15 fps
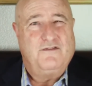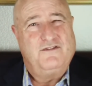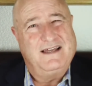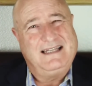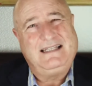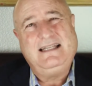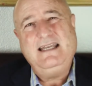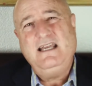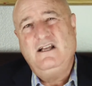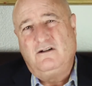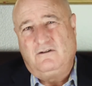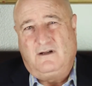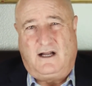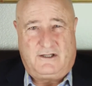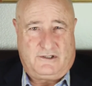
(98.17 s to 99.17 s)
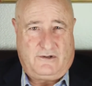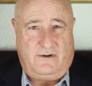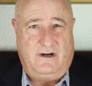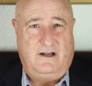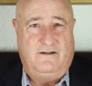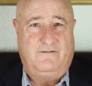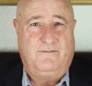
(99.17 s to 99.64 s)
The legal
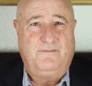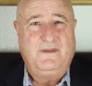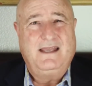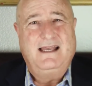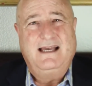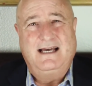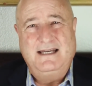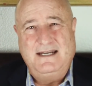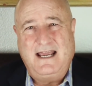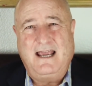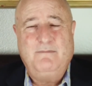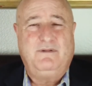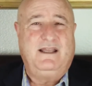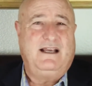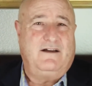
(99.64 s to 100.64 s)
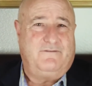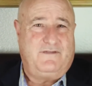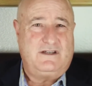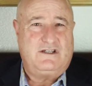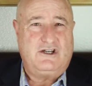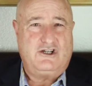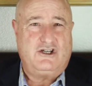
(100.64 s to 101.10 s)
alternative, enabling a
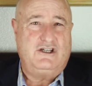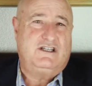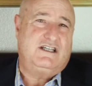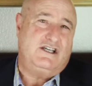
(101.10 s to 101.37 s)
physician